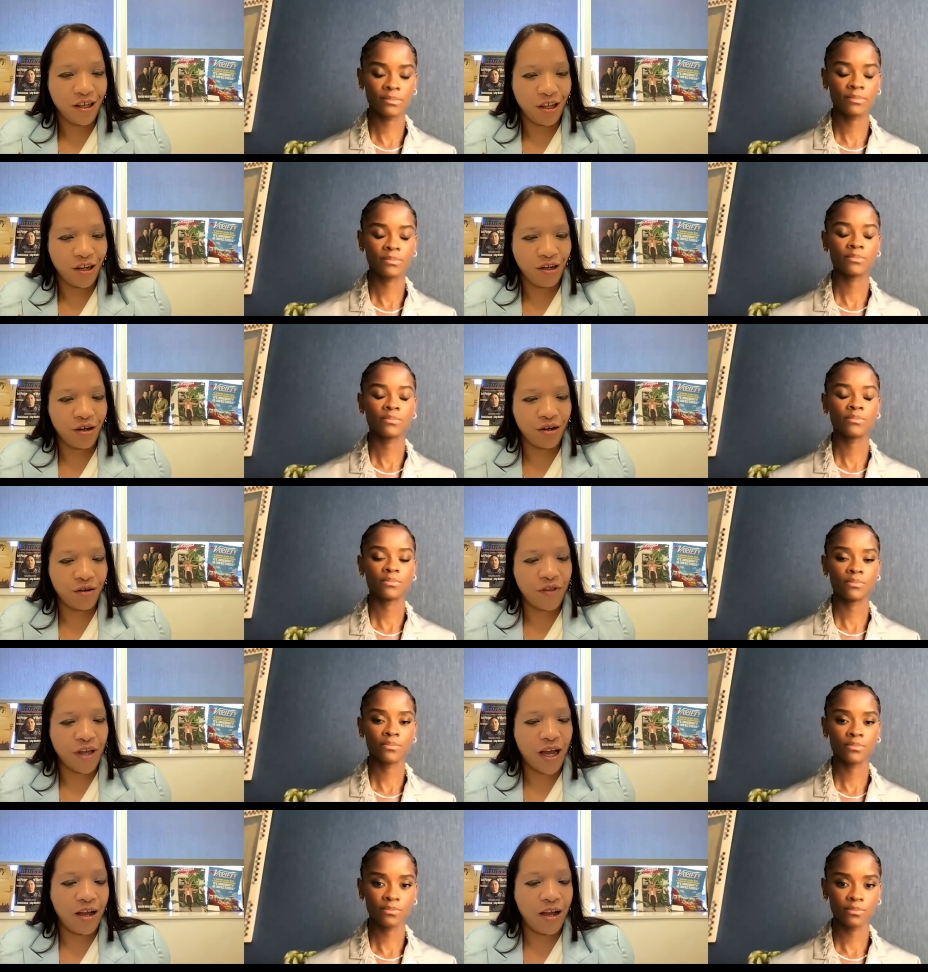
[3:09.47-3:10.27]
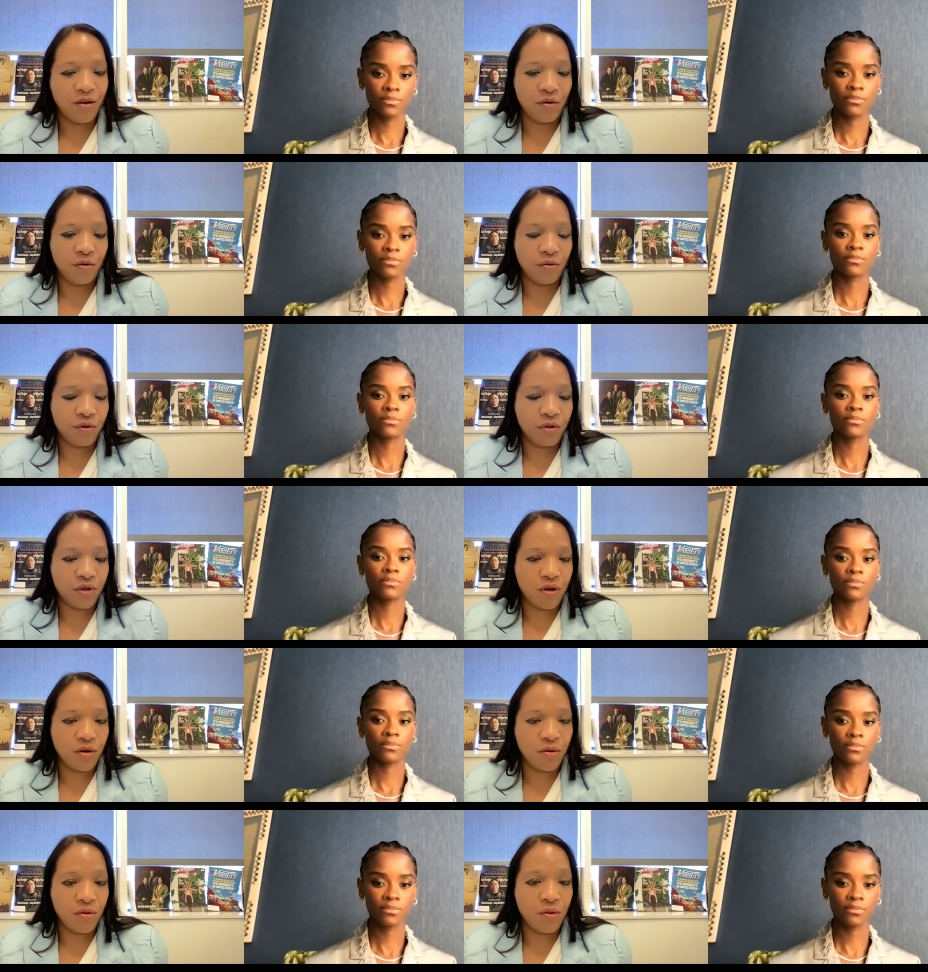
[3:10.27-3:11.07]
Speaker 1: a lot of that, and
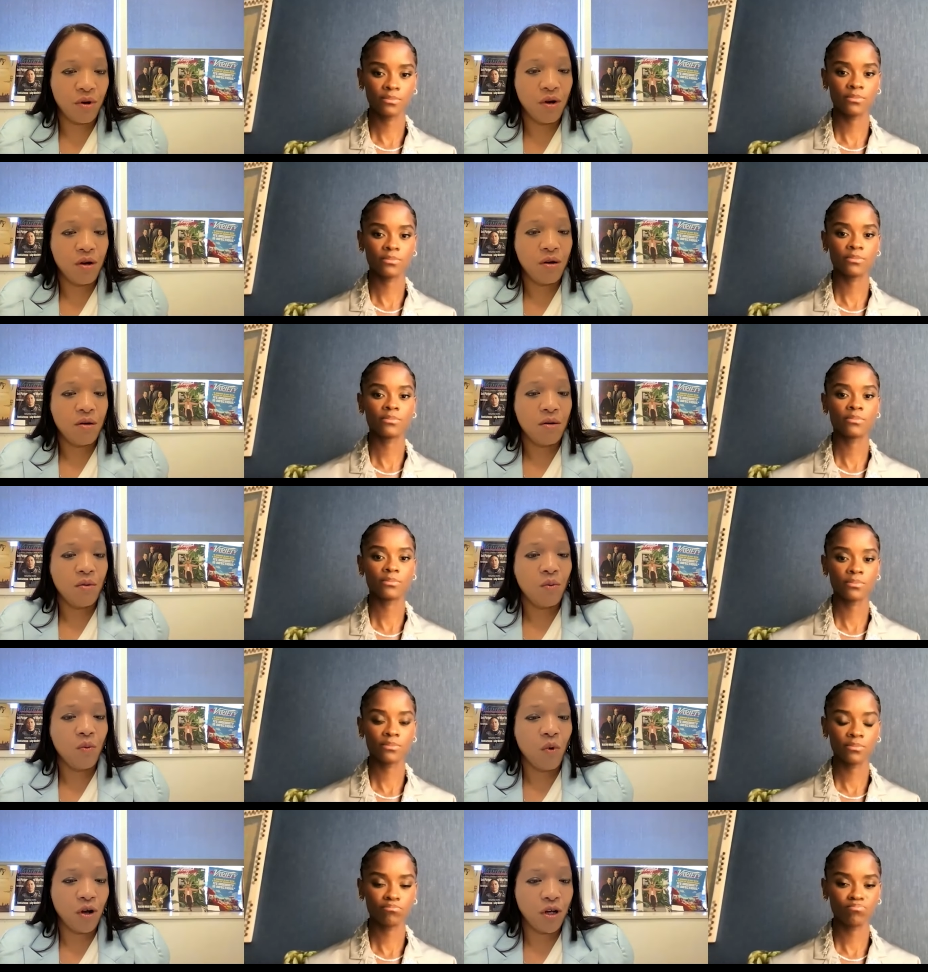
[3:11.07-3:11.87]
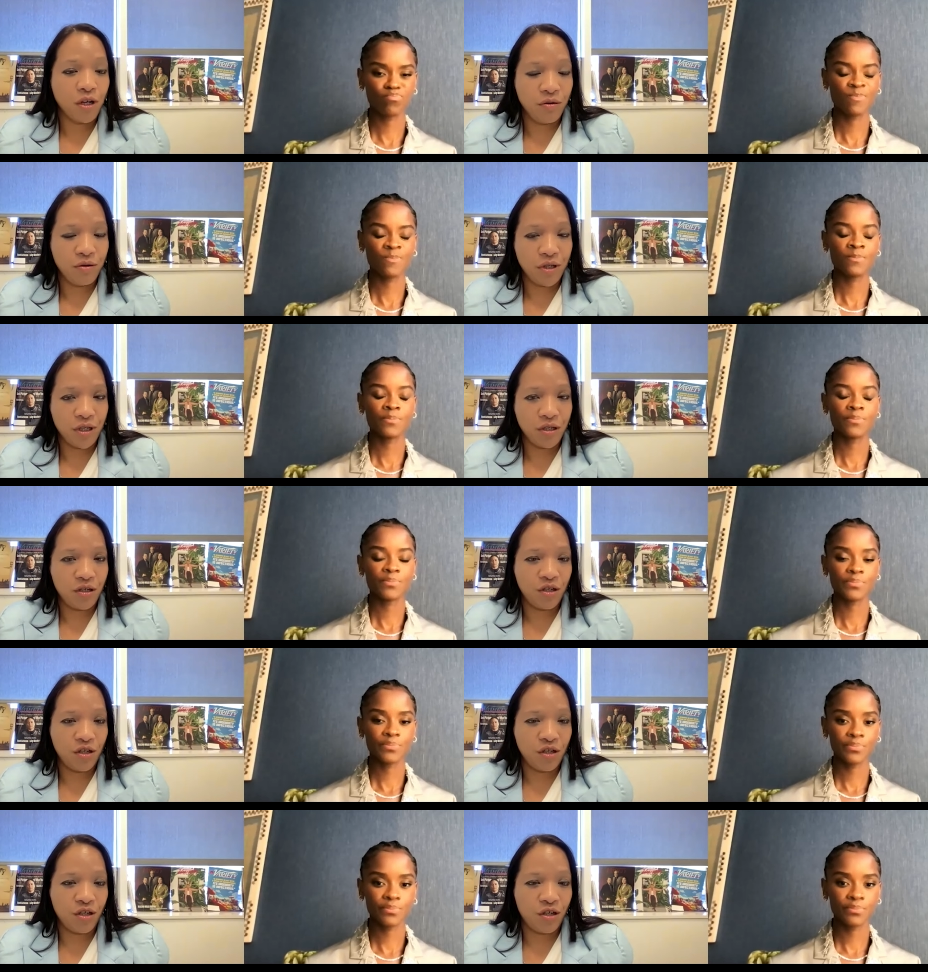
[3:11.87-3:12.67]
also what you did
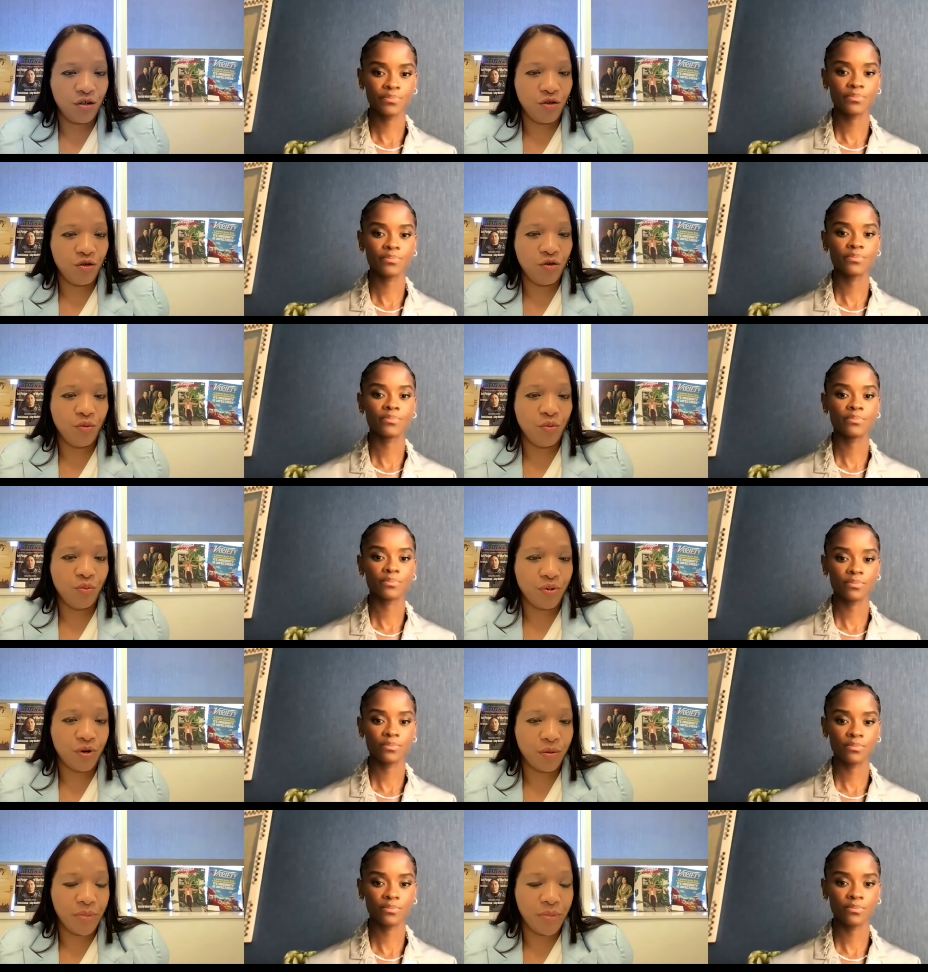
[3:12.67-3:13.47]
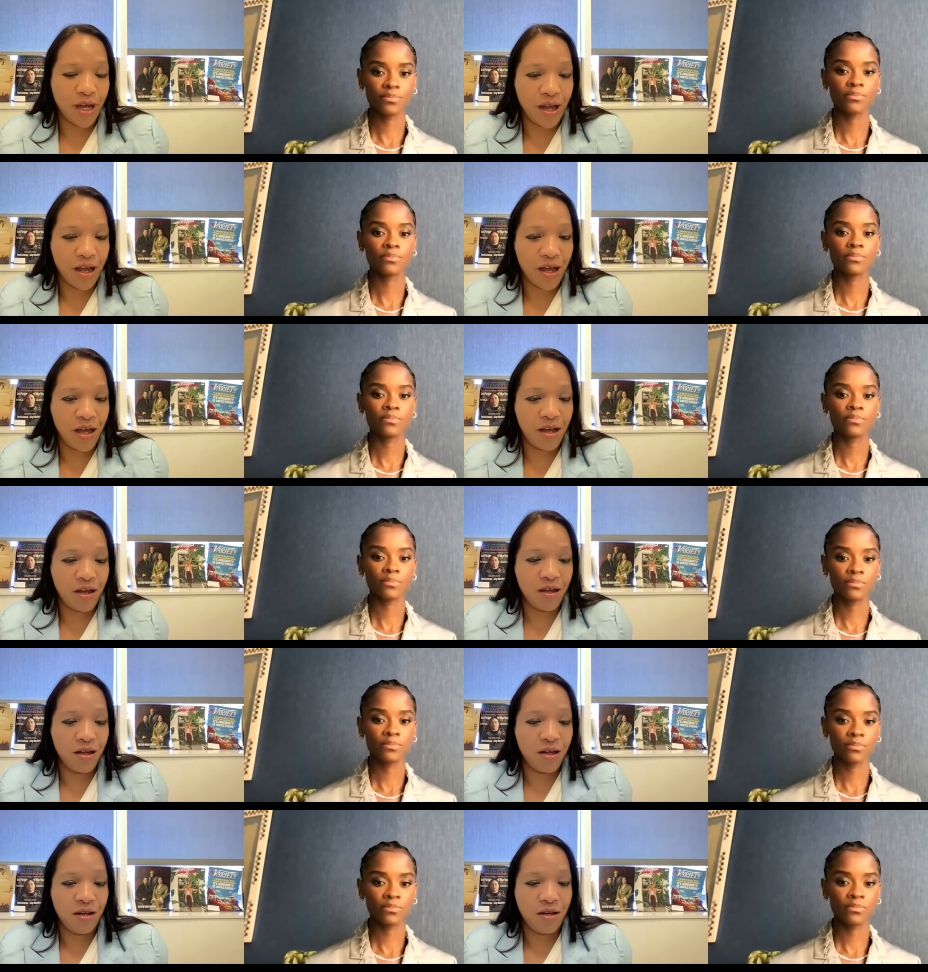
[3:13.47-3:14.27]
to prepare